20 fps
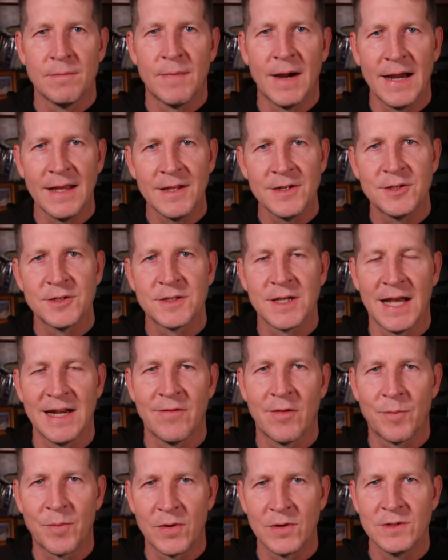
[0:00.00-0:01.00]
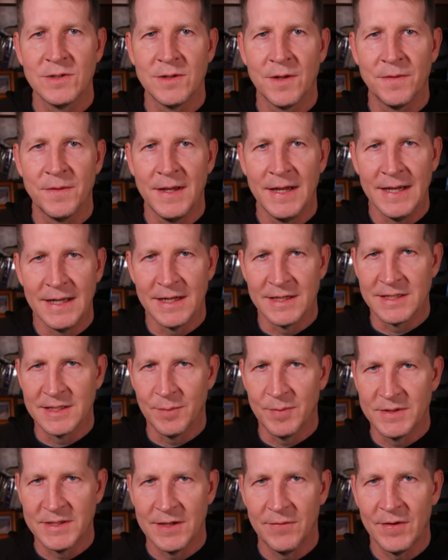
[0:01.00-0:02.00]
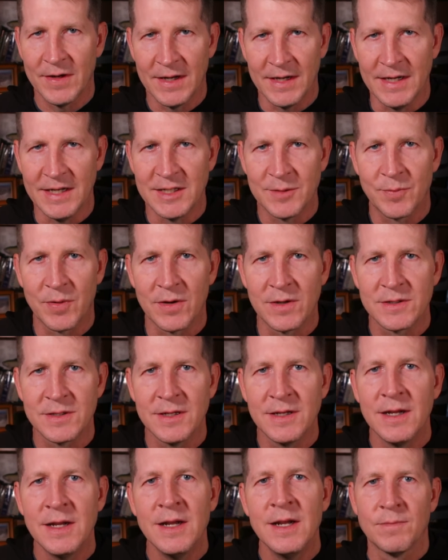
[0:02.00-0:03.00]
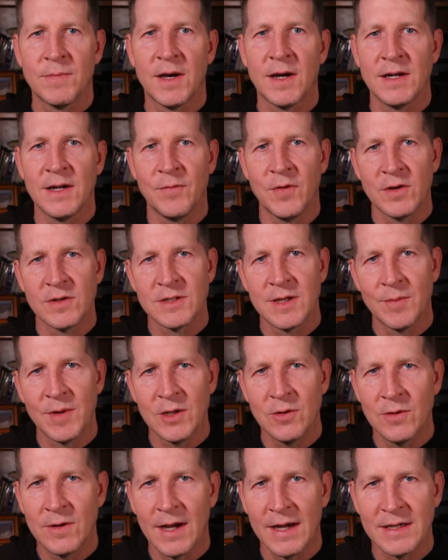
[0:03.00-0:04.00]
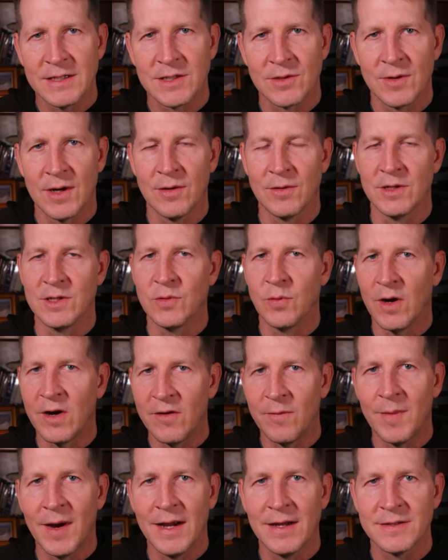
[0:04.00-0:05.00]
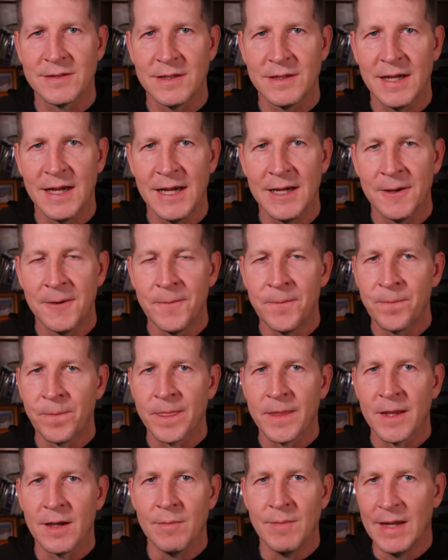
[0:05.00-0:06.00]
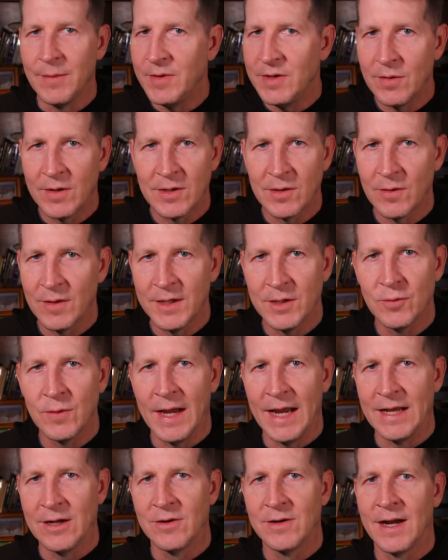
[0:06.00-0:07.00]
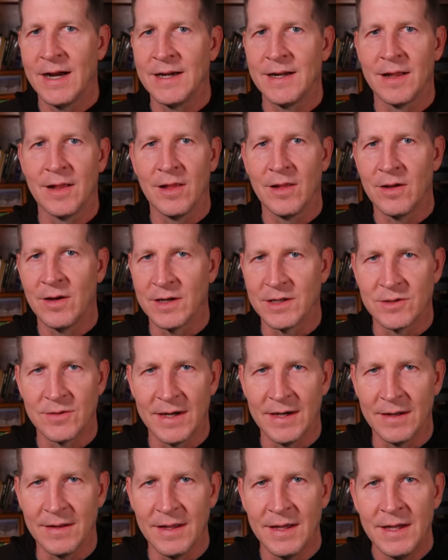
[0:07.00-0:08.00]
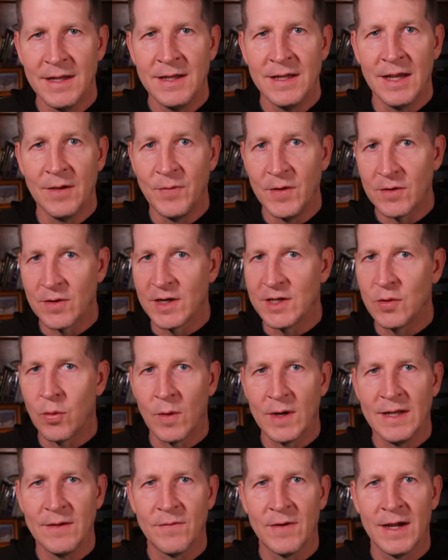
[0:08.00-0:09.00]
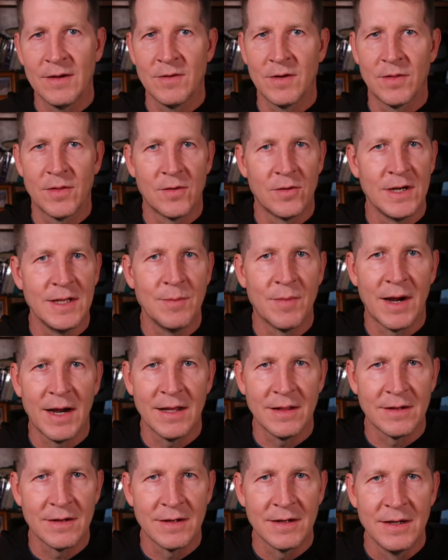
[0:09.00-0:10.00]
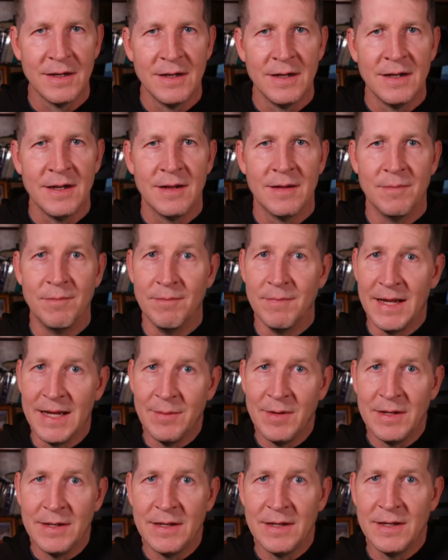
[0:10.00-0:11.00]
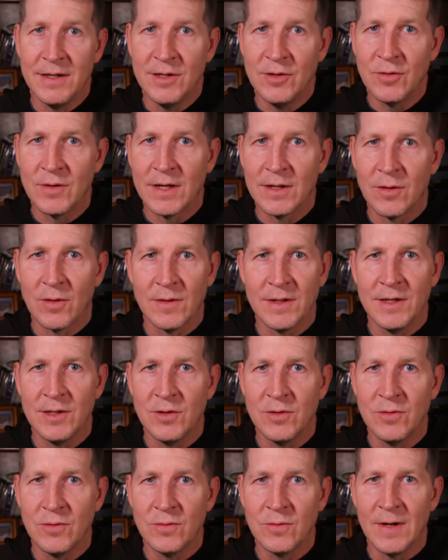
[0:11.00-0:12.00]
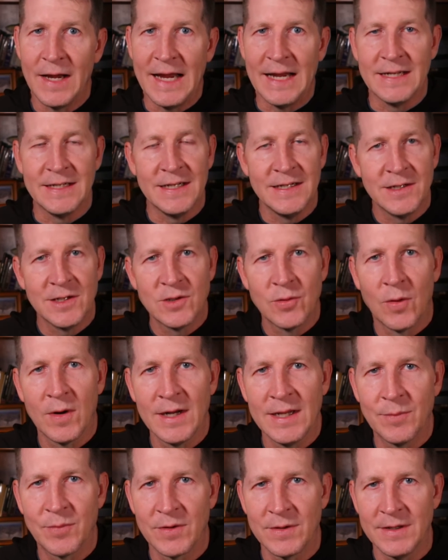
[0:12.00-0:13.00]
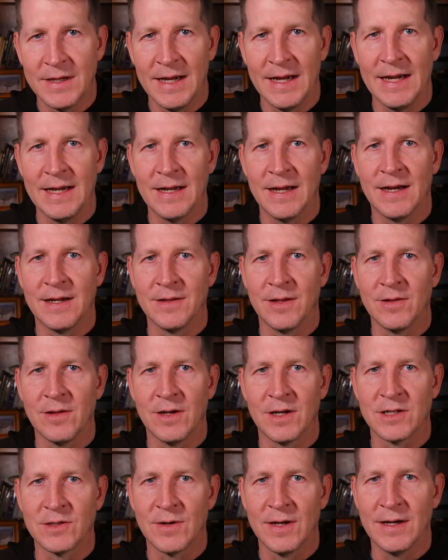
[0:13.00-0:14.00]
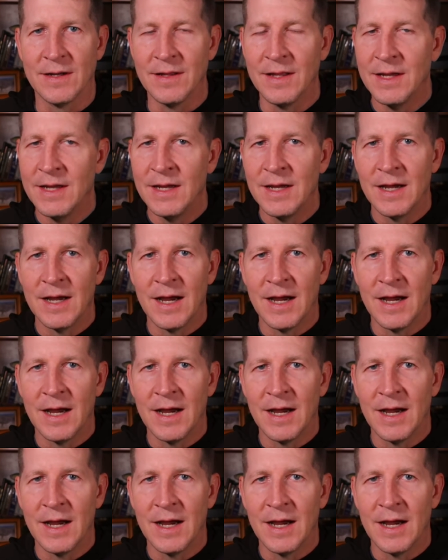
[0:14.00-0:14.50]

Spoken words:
Mileage is kind of a personal thing and it's specific to each person, but if you're somebody who hikes around 12 miles a day, maybe you can only do 8 or 9 on a long trail. If you're a 25 to 30 miler, maybe you can only do 18 to 20 per day on the long trail.